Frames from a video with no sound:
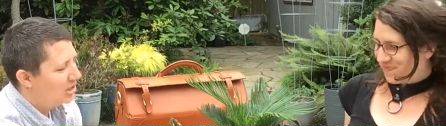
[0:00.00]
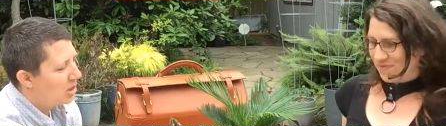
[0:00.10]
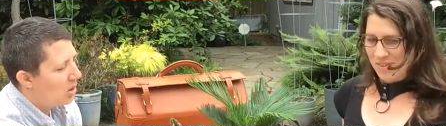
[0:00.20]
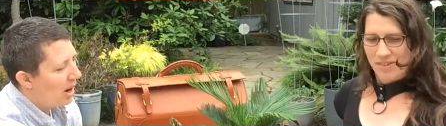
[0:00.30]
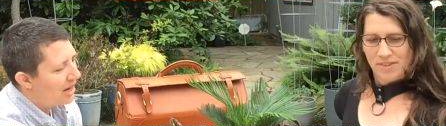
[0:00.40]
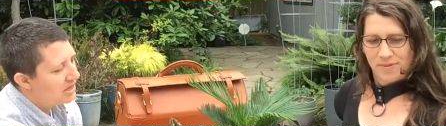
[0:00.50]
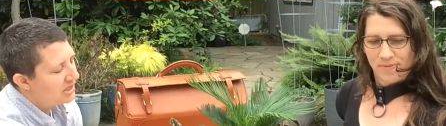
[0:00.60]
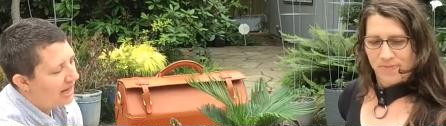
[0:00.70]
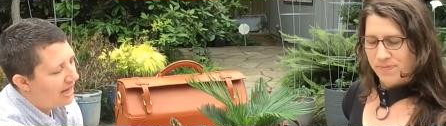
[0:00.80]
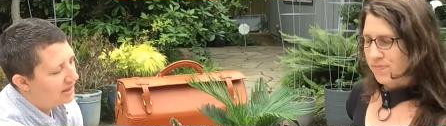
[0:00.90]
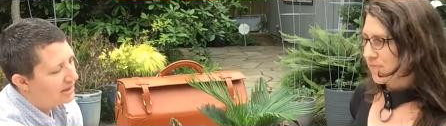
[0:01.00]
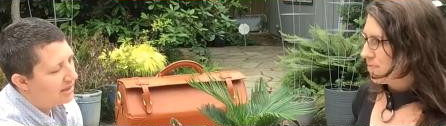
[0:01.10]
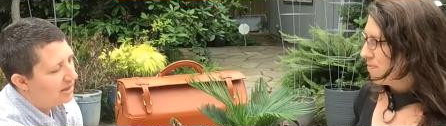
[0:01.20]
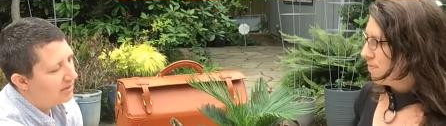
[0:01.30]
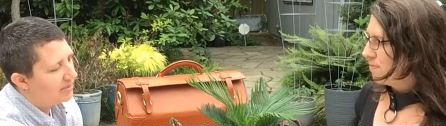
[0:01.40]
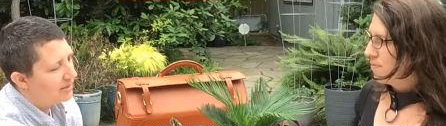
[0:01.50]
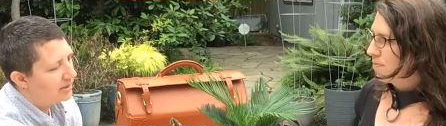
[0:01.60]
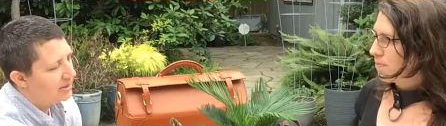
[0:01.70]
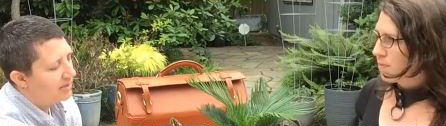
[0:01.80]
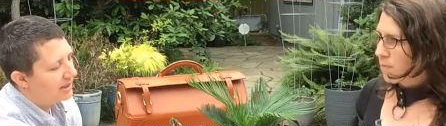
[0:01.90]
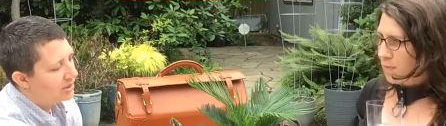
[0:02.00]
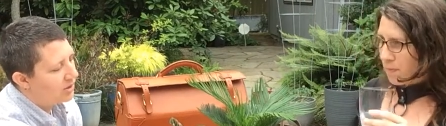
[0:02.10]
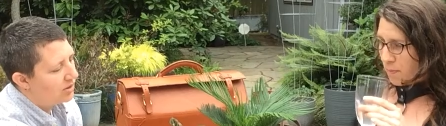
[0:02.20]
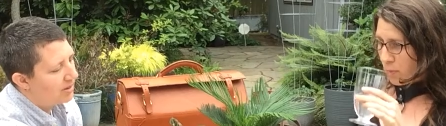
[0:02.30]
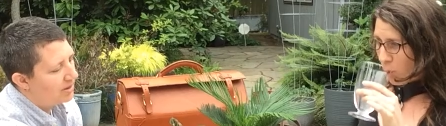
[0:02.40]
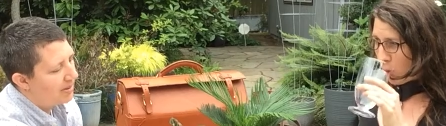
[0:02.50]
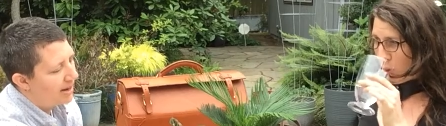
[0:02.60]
Speaker 1: So I just asked him to make sure that the